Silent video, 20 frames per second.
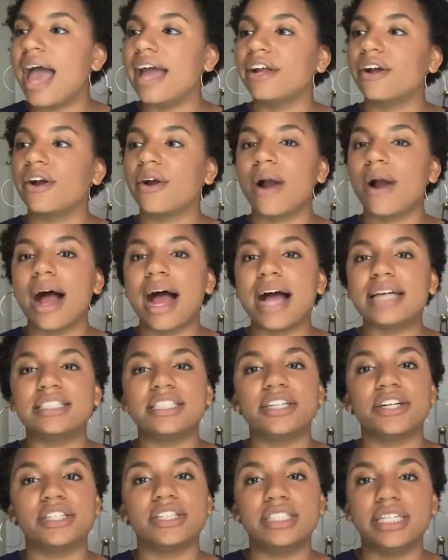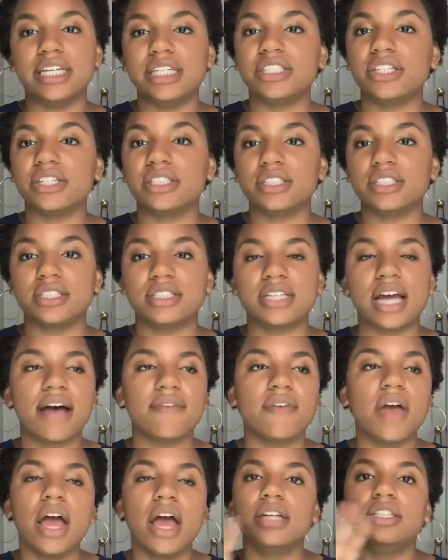And you're harassing your teachers and
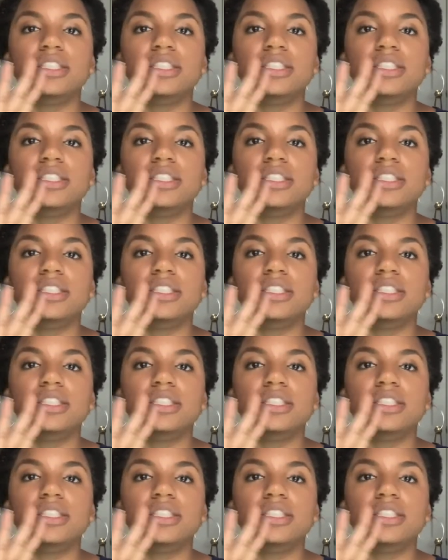stuff.